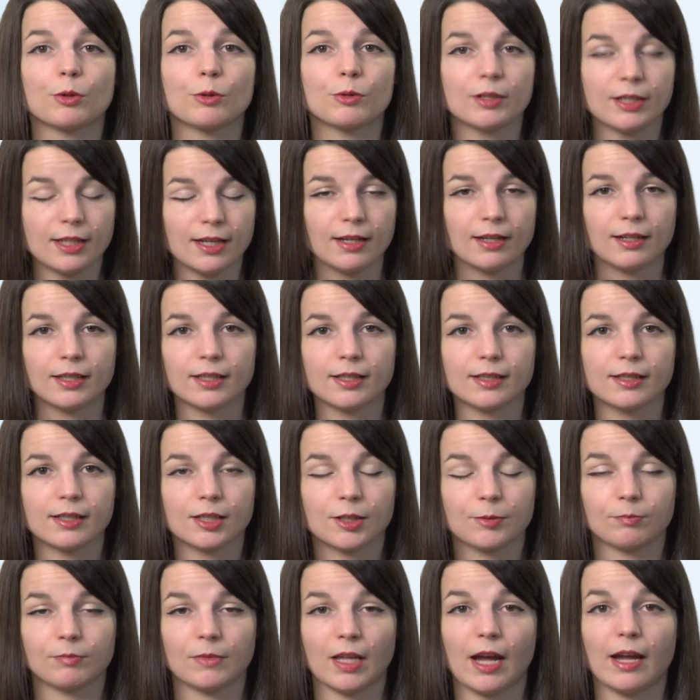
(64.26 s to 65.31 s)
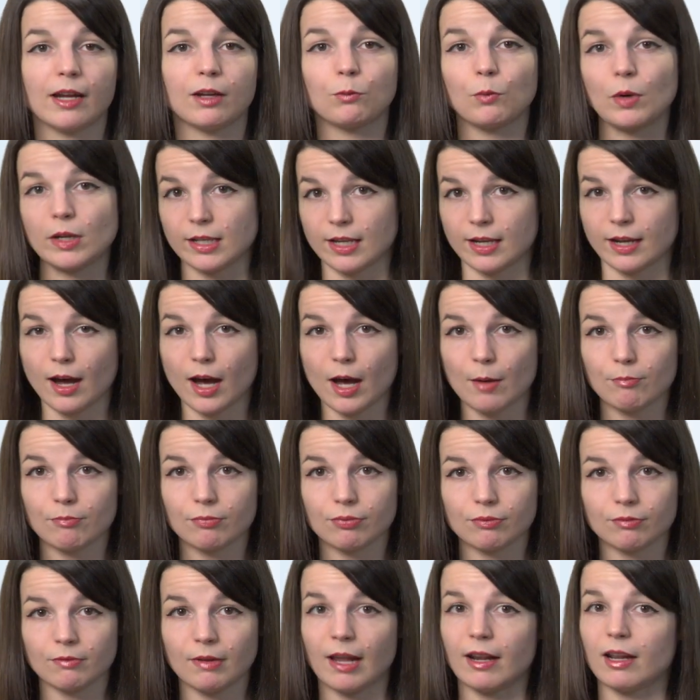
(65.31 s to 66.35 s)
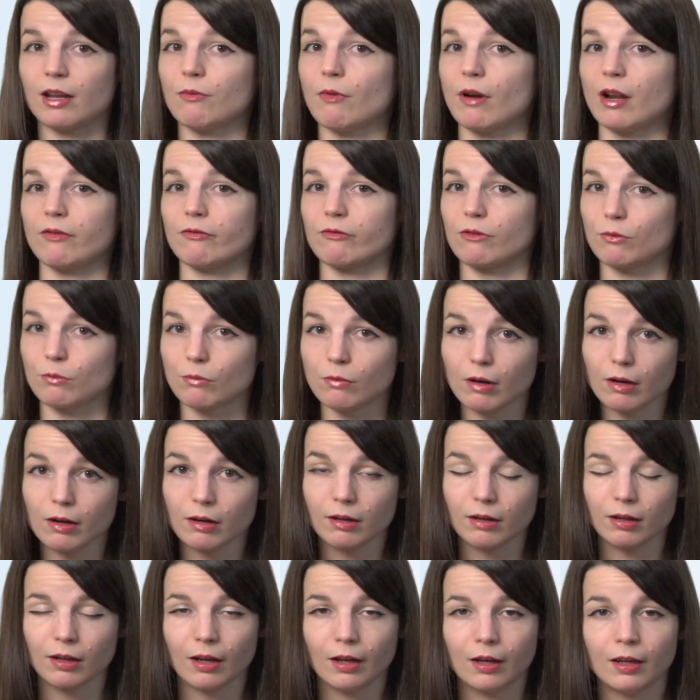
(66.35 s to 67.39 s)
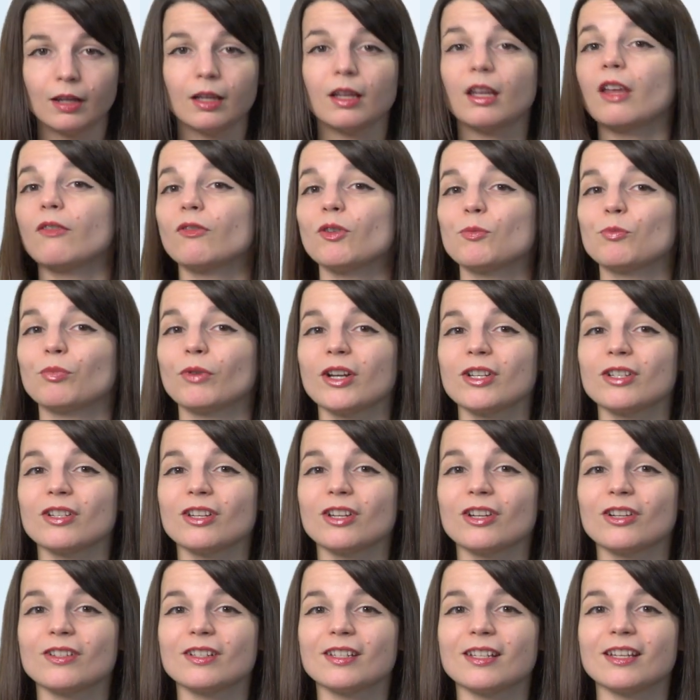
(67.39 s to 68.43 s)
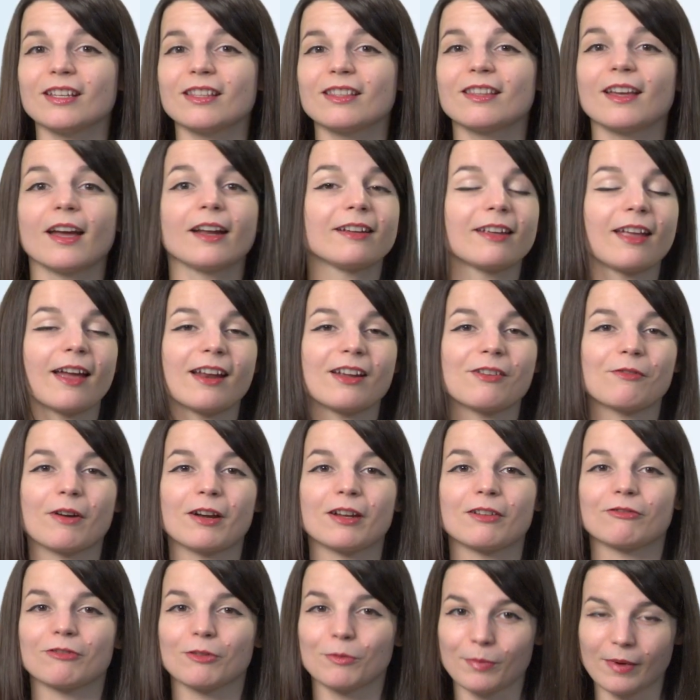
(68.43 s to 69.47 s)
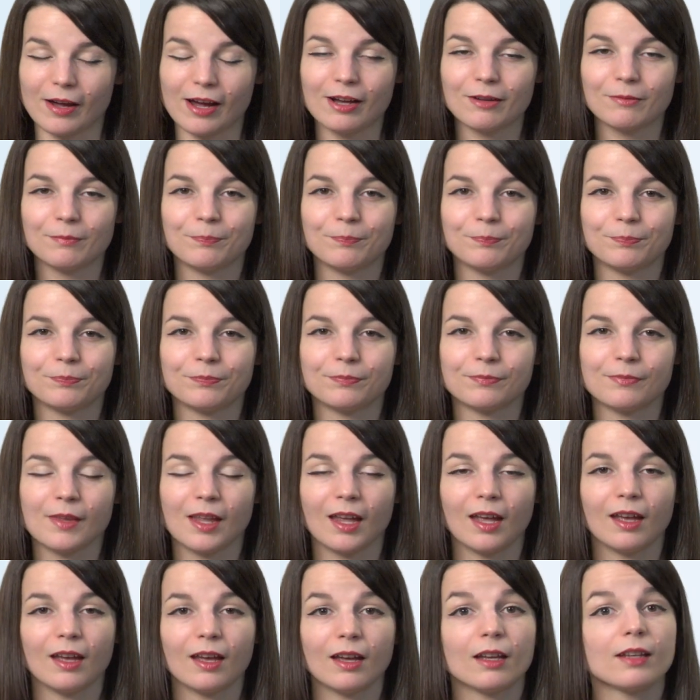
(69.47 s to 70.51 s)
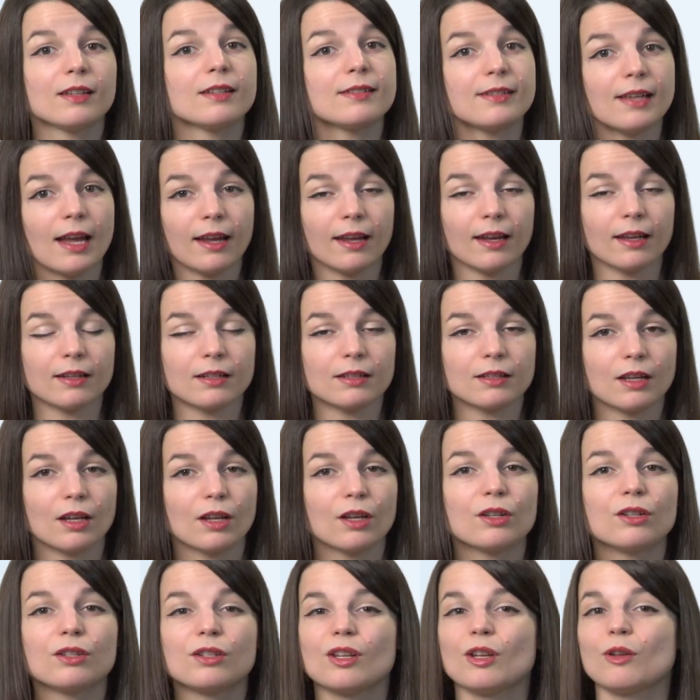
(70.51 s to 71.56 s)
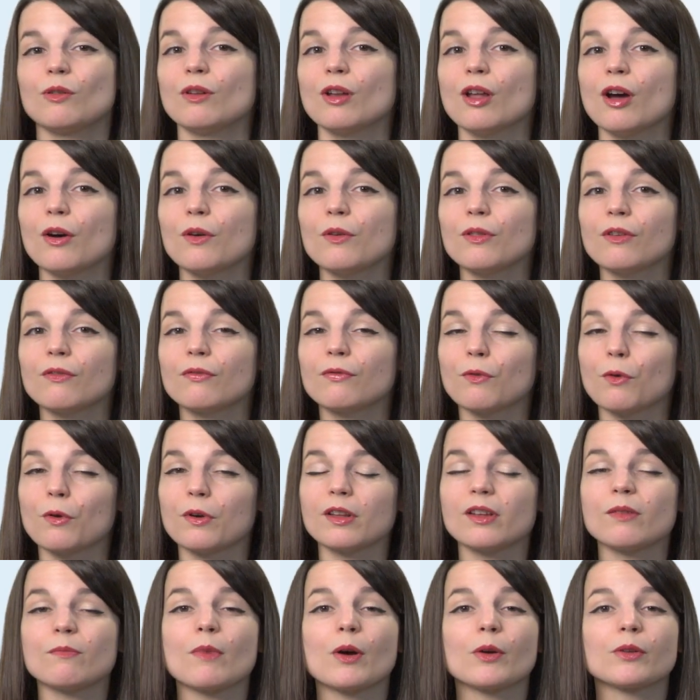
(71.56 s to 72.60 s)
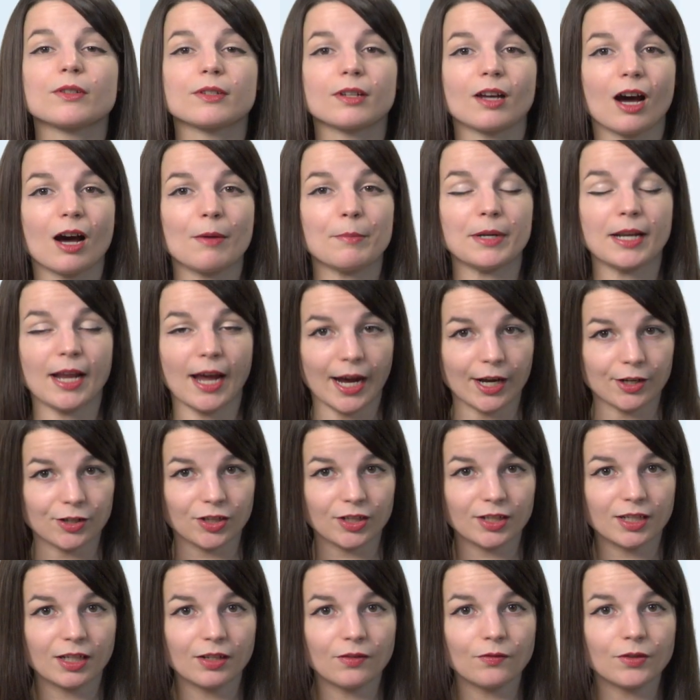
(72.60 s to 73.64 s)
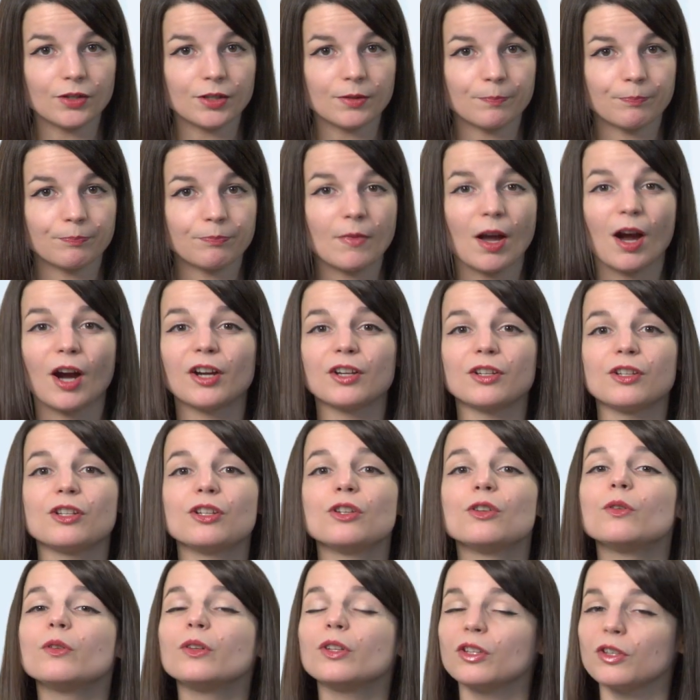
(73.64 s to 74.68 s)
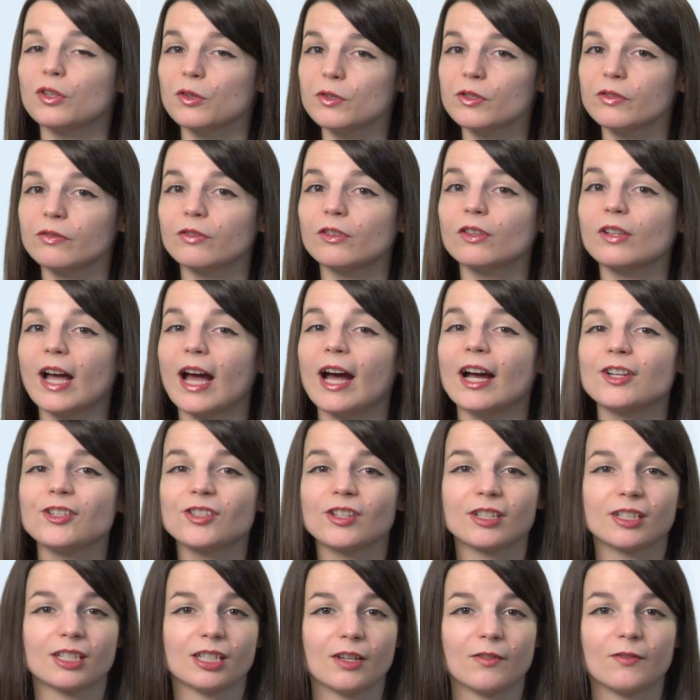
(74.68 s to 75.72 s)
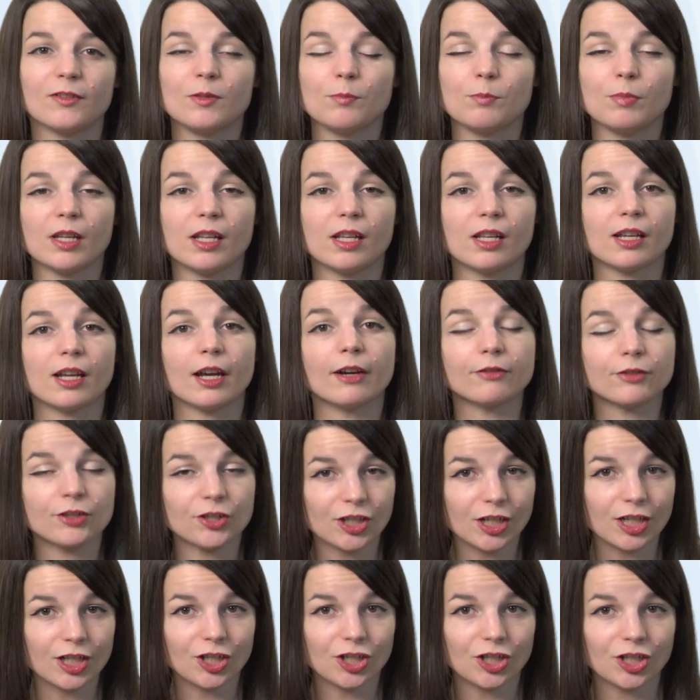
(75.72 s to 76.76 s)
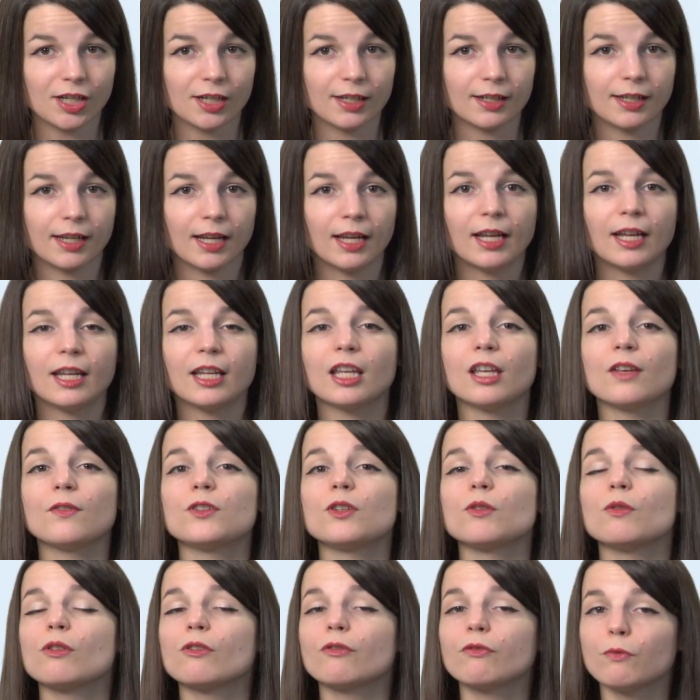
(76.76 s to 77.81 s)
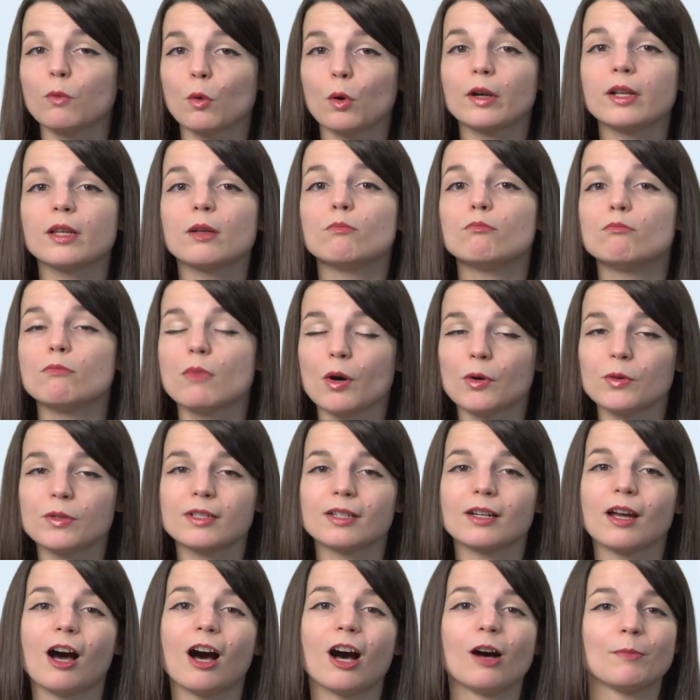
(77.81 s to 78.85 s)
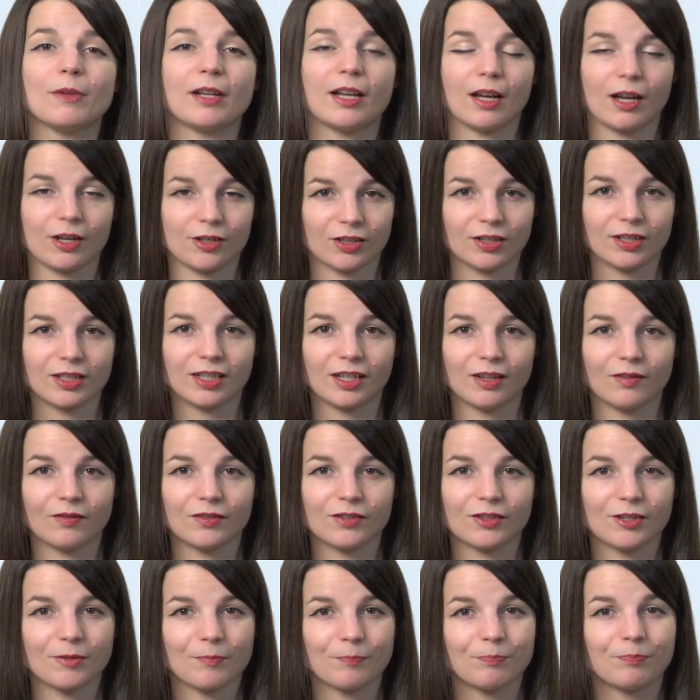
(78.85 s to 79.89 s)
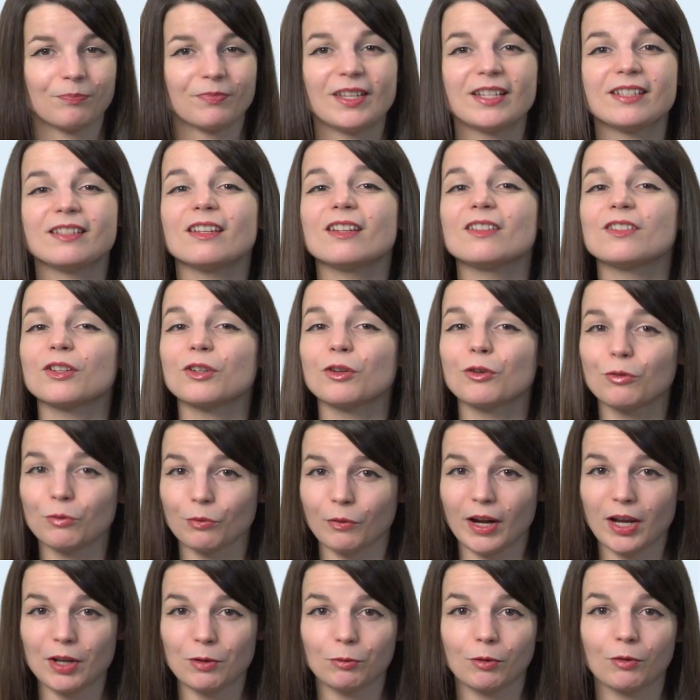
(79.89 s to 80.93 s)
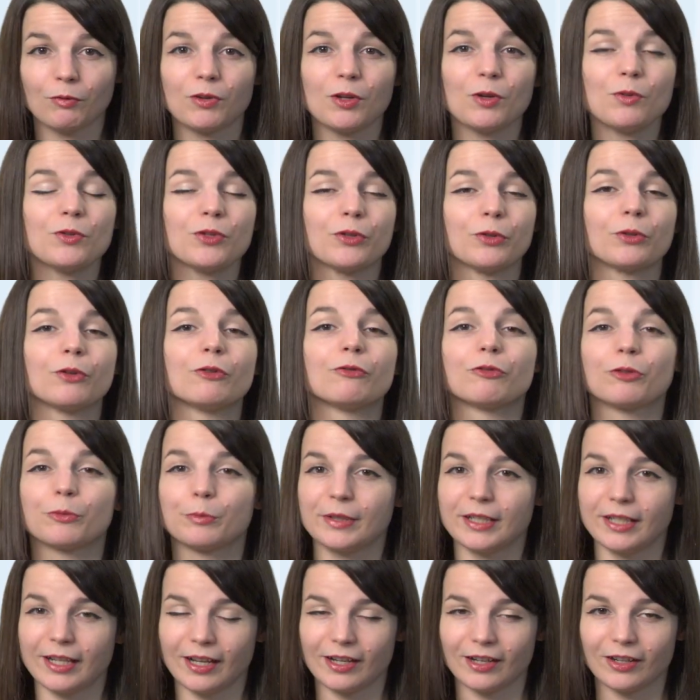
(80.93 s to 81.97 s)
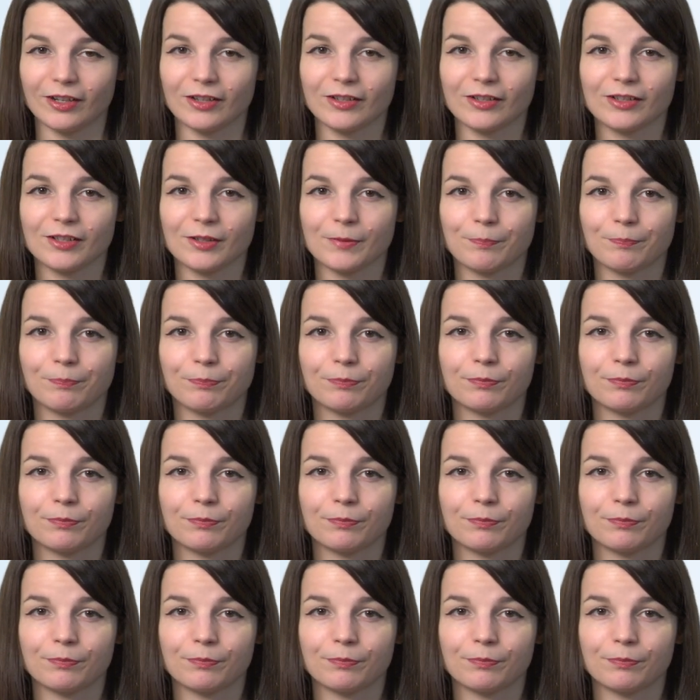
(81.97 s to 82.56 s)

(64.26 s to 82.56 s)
routines, like waking up, getting ready for work, even brushing your teeth and getting ready for bed. Second, do you know the 40 most common adjectives? Our new Useful Adjectives PDF cheat sheet gives you the 40 most common adjectives. This is a great review tool for beginners.